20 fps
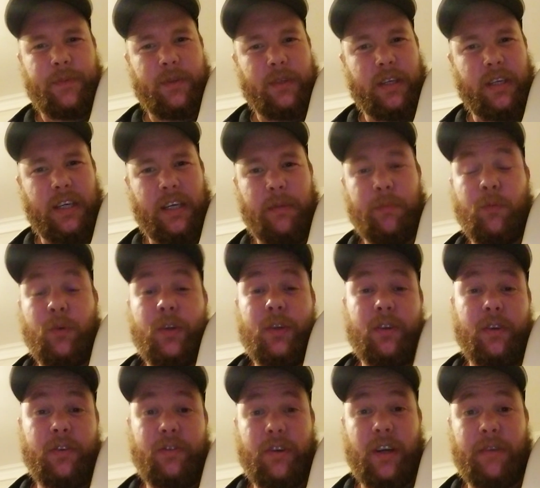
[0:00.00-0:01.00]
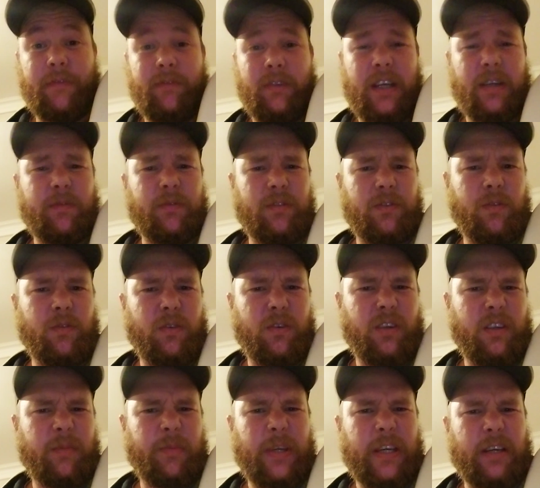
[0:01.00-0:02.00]
what Andre Flood was
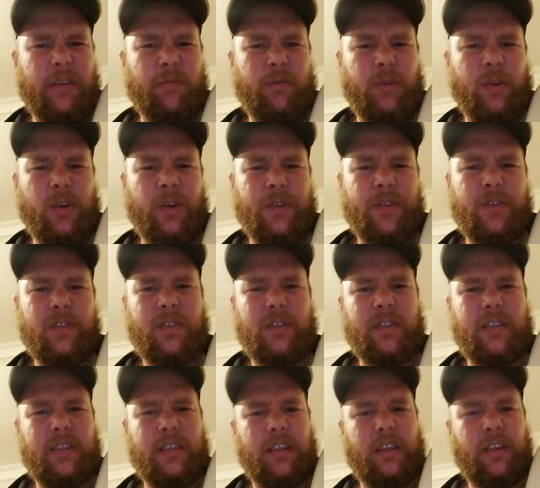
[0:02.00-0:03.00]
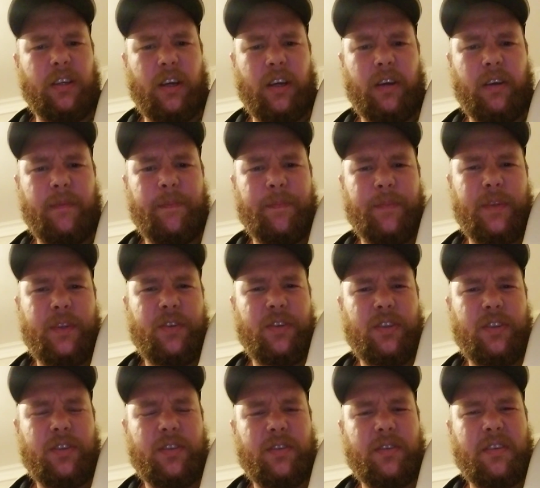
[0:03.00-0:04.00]
talking about was,
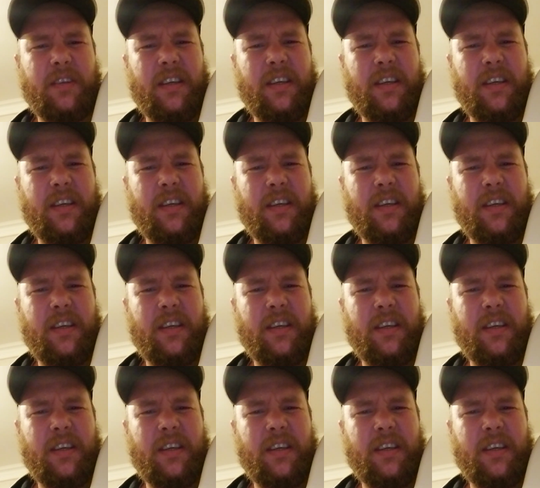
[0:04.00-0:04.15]
just